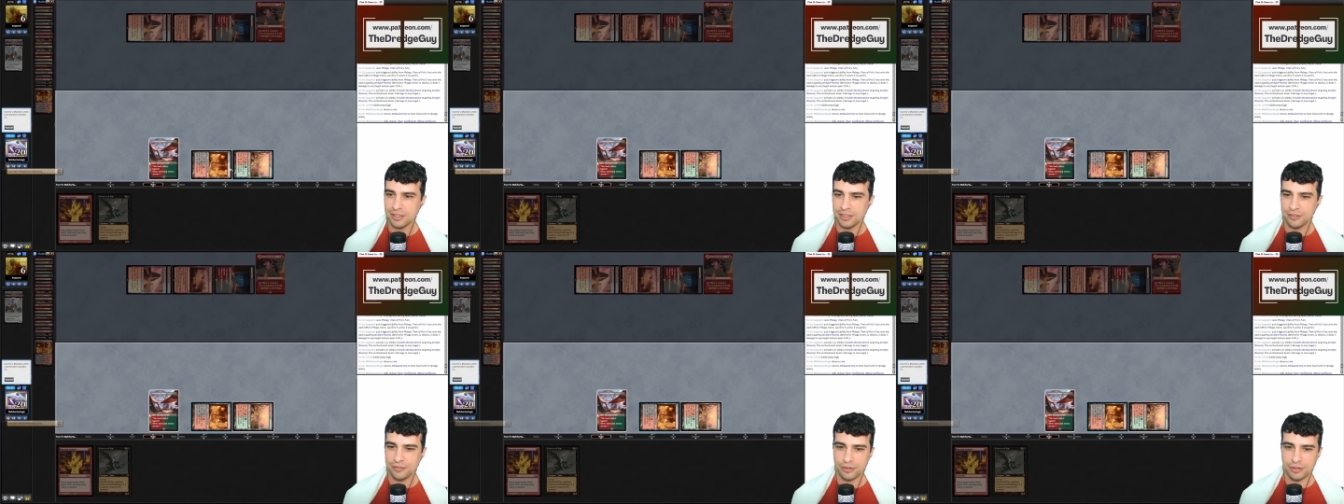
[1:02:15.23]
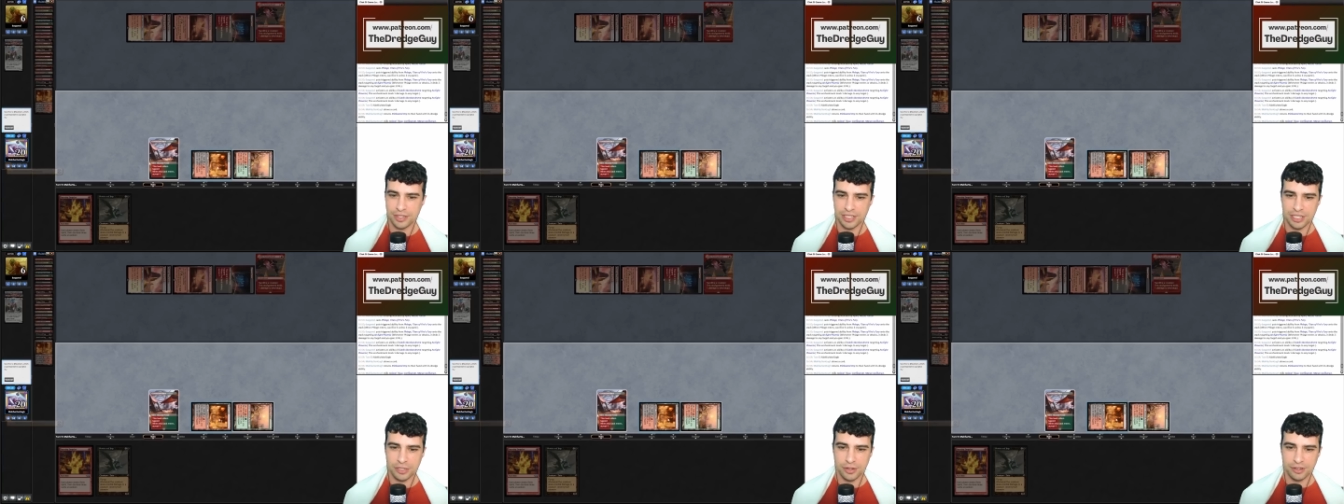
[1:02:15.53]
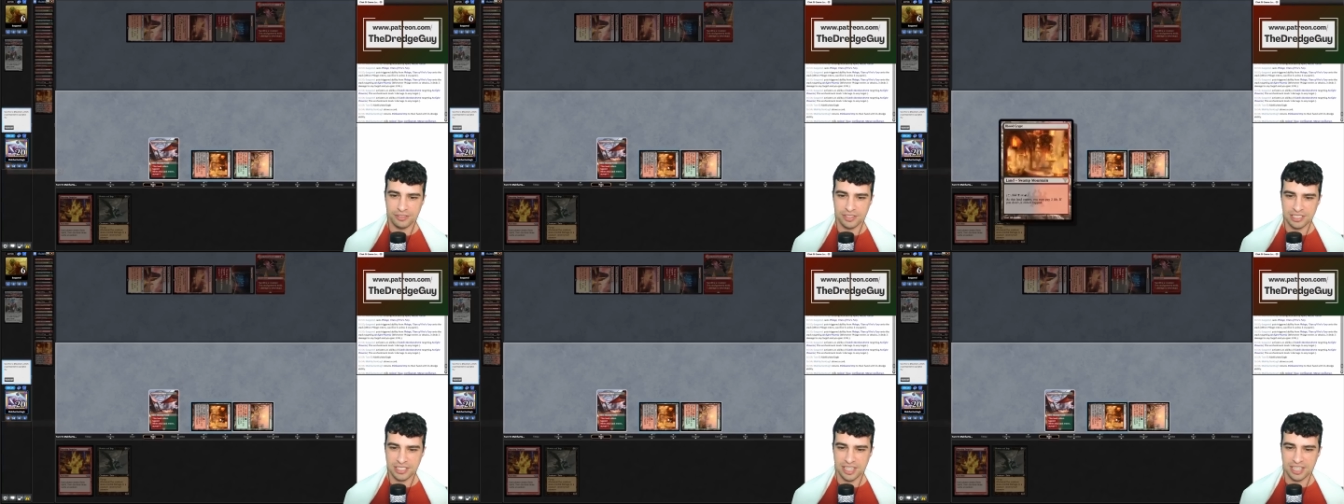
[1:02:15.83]
free
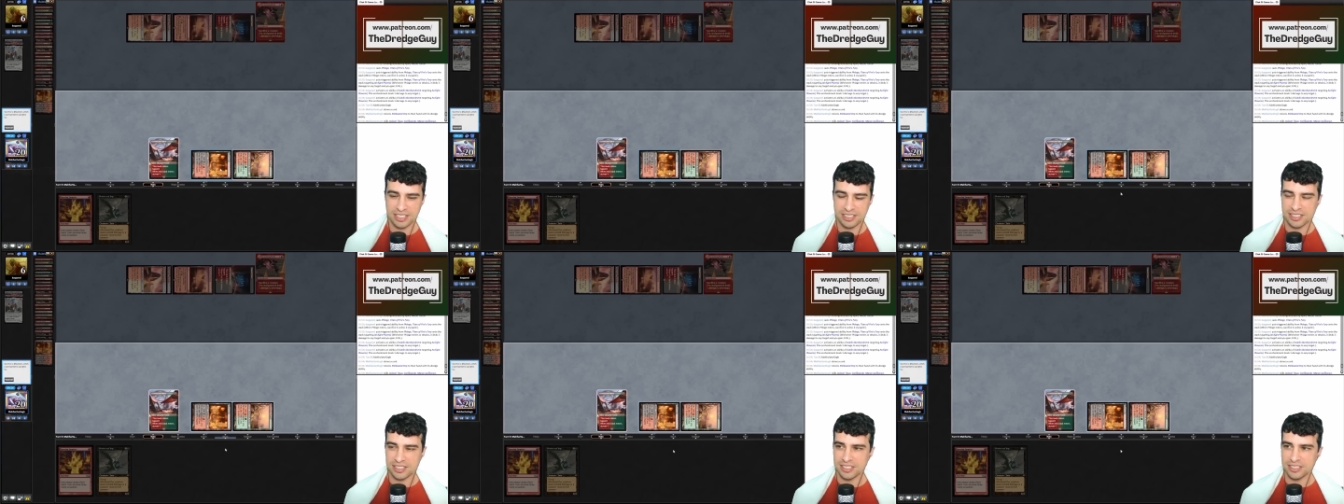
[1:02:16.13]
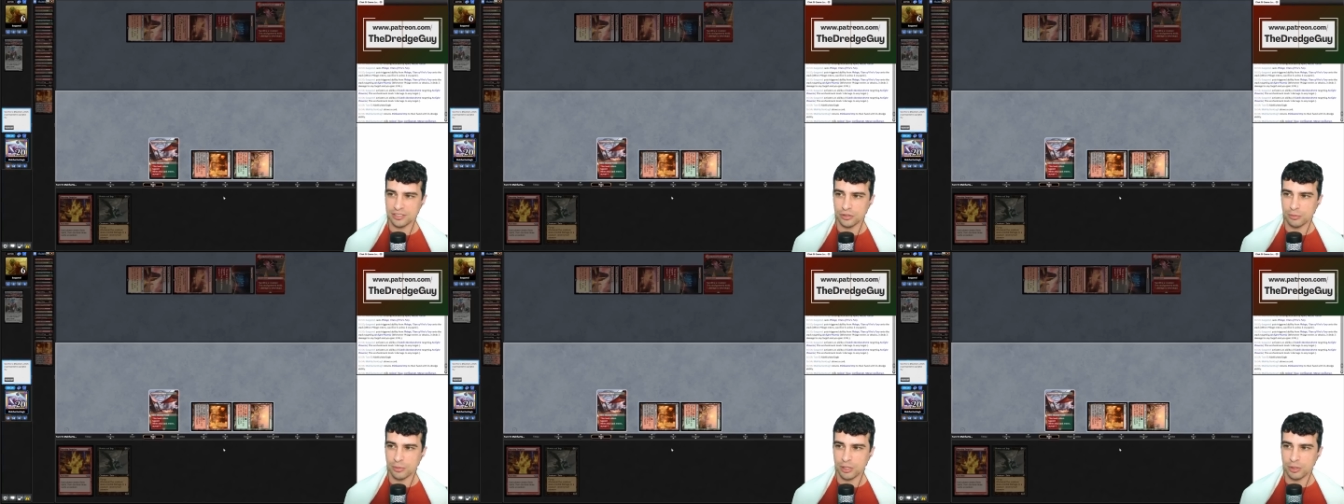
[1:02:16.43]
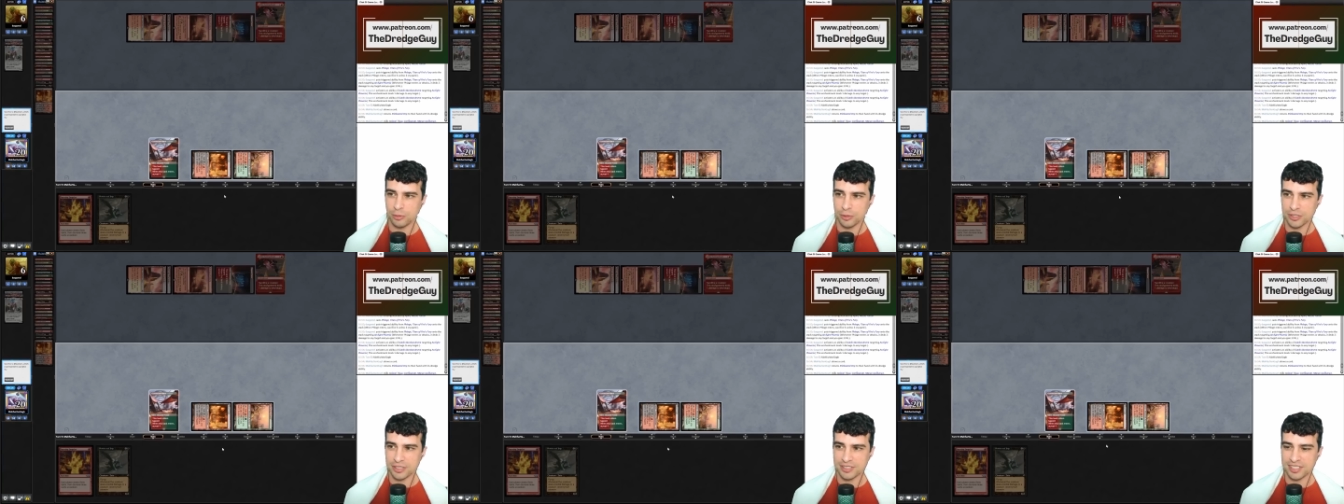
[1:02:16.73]
graveyard hate card on my
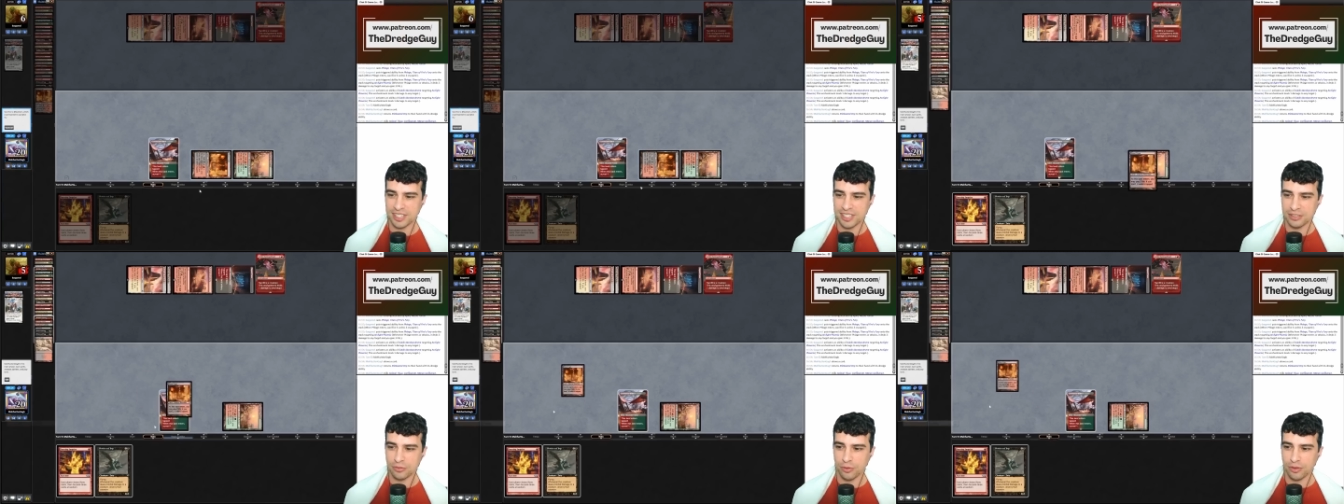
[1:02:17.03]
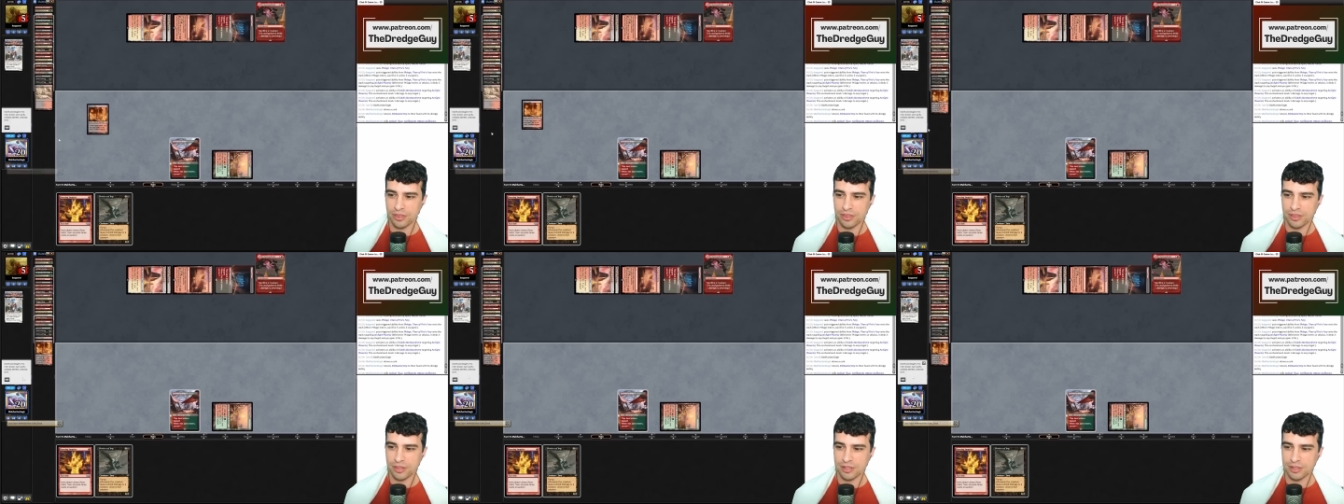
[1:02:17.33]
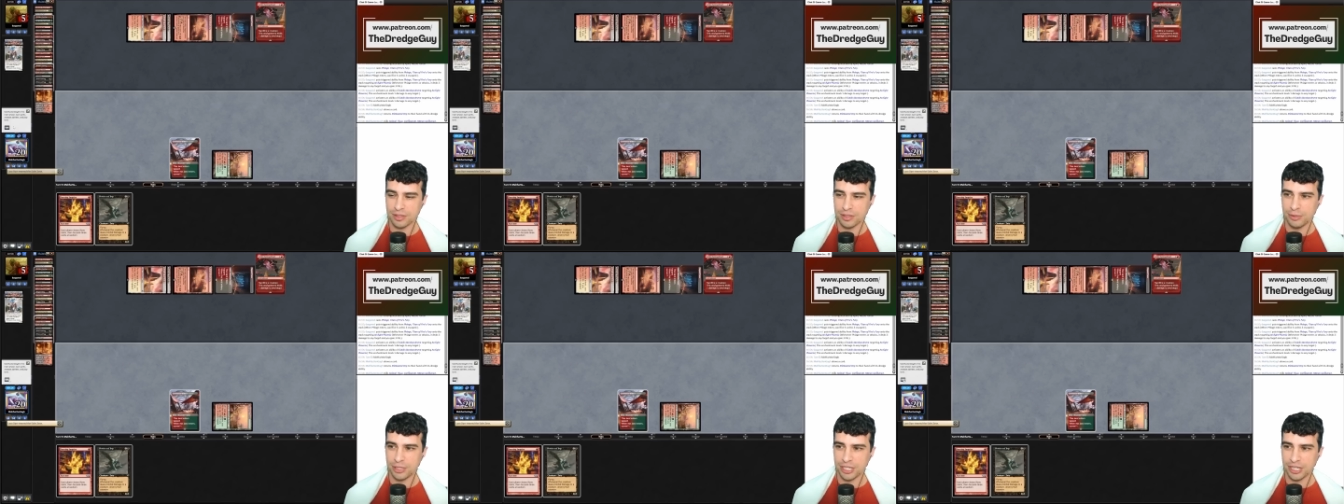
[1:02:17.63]
opponent's hand with
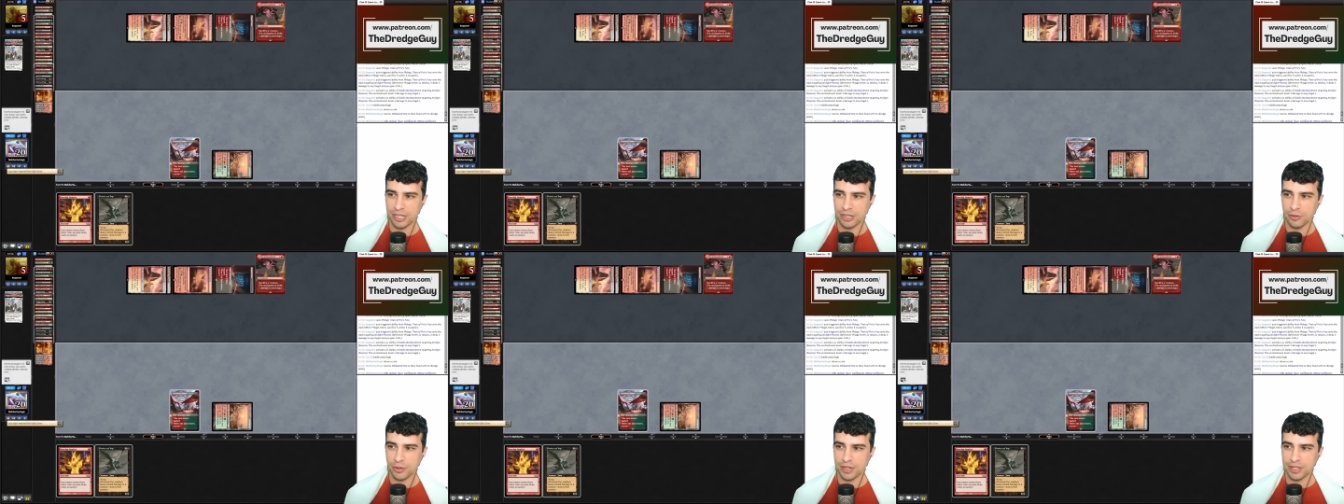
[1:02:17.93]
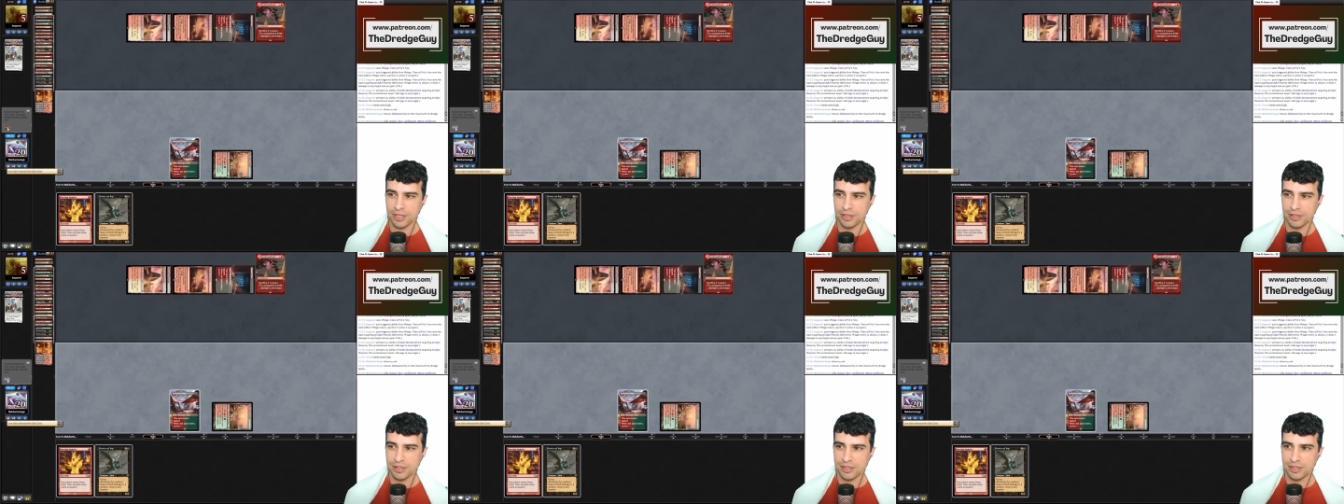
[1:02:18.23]
Burning Inquiry.